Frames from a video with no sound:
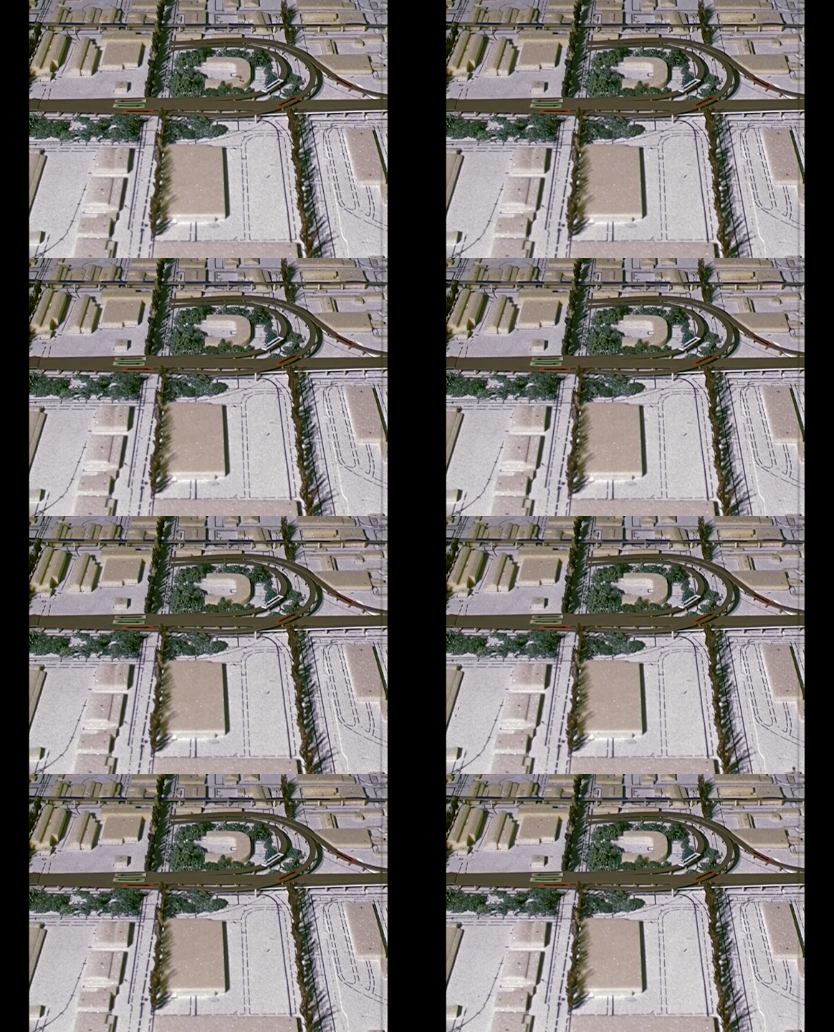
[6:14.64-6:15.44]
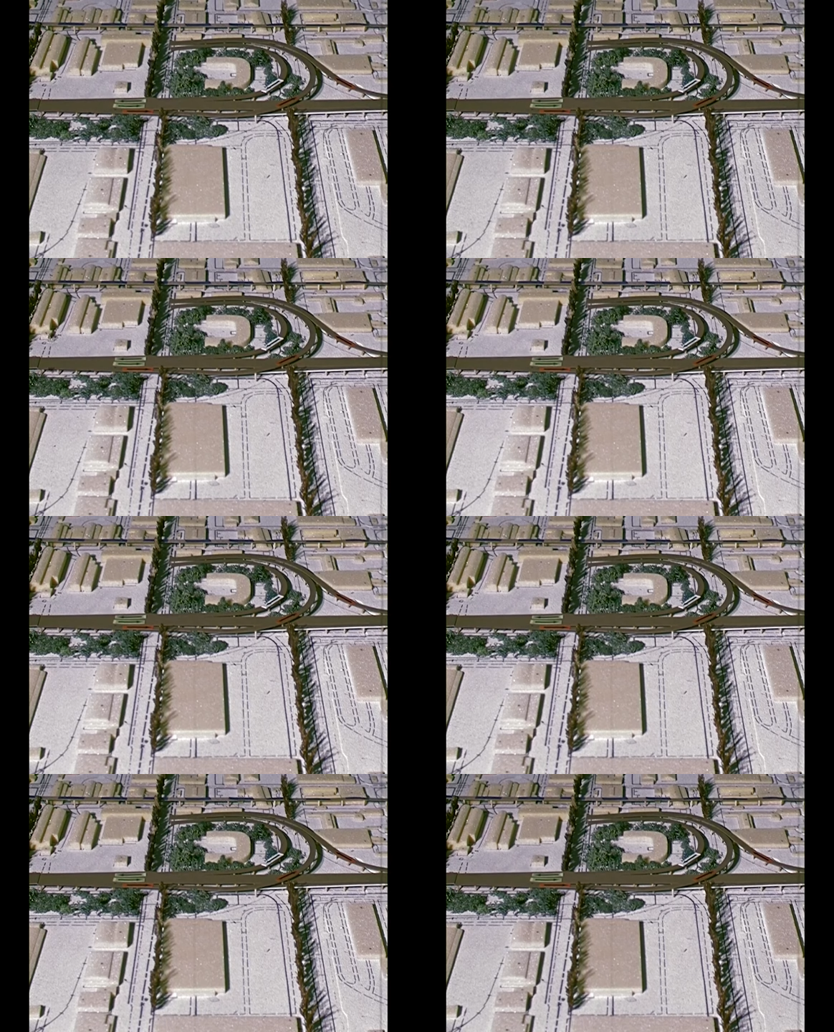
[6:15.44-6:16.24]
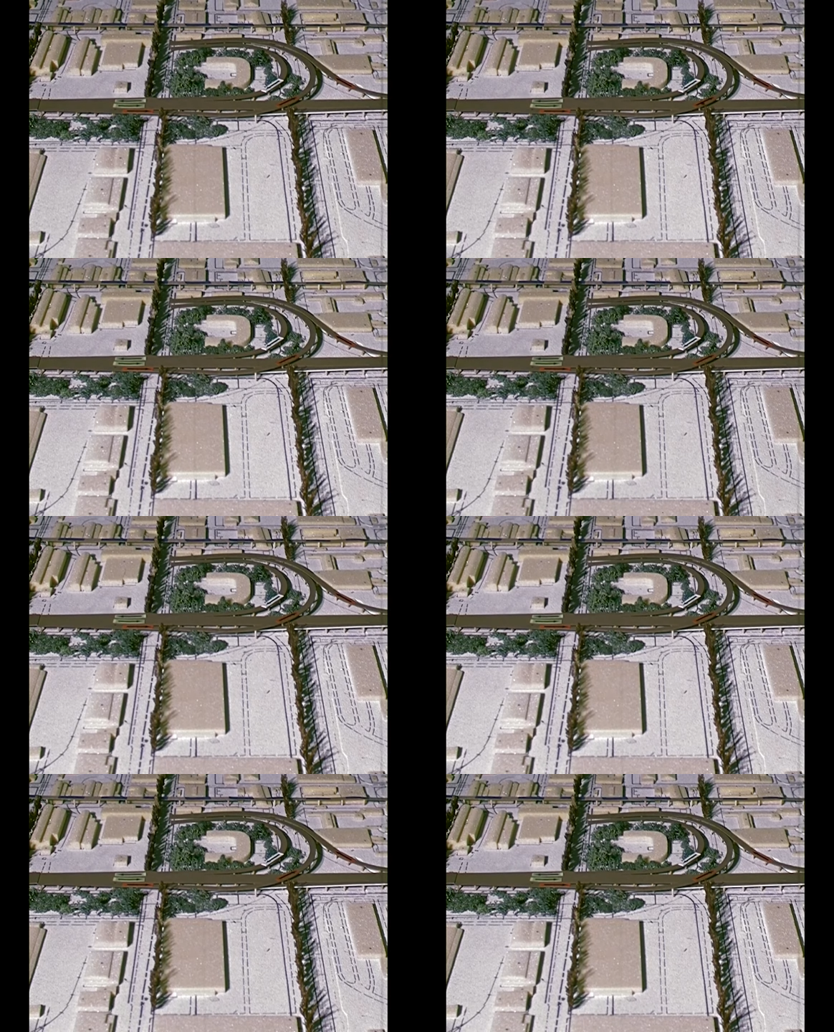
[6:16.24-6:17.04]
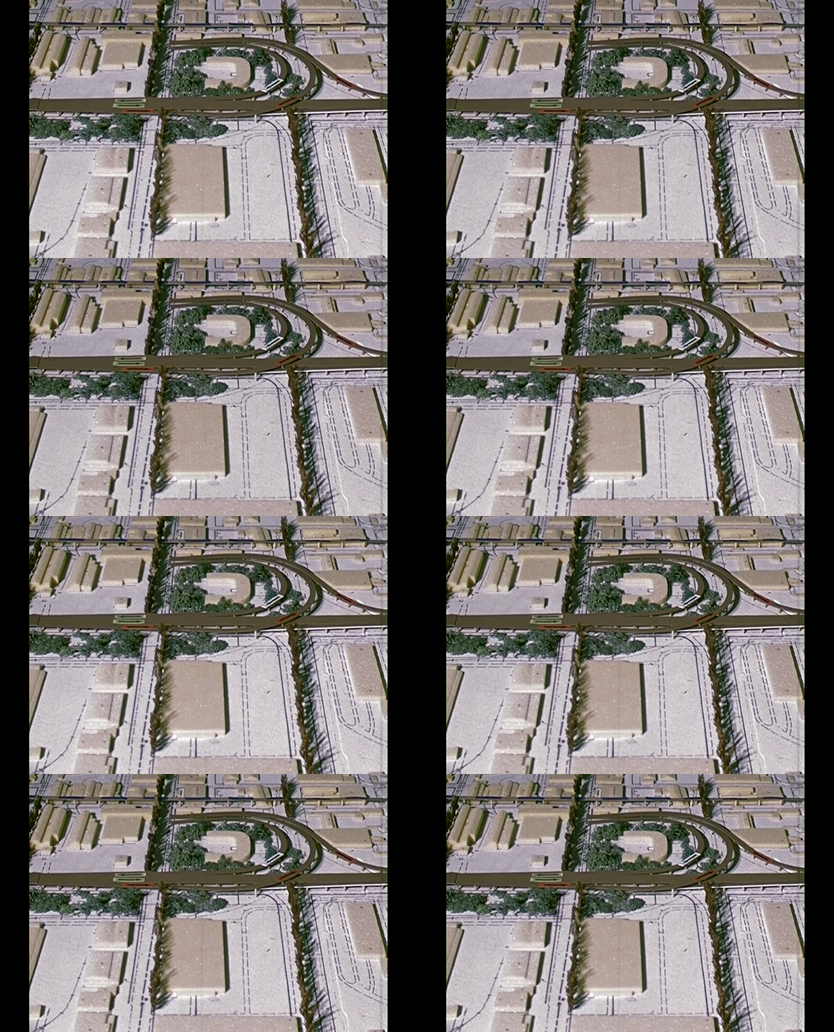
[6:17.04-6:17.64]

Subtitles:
(no speaker visible)